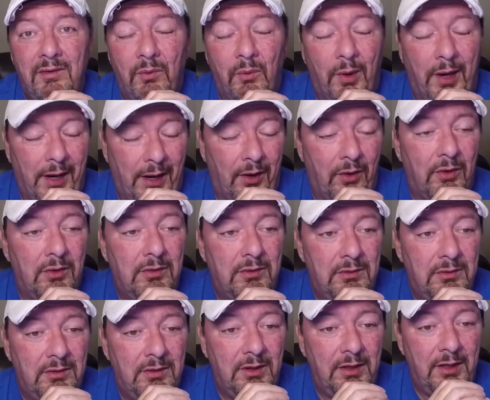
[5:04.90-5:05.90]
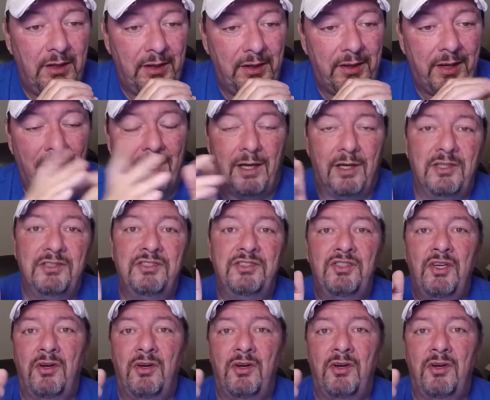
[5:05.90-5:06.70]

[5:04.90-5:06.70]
Wow. Now let's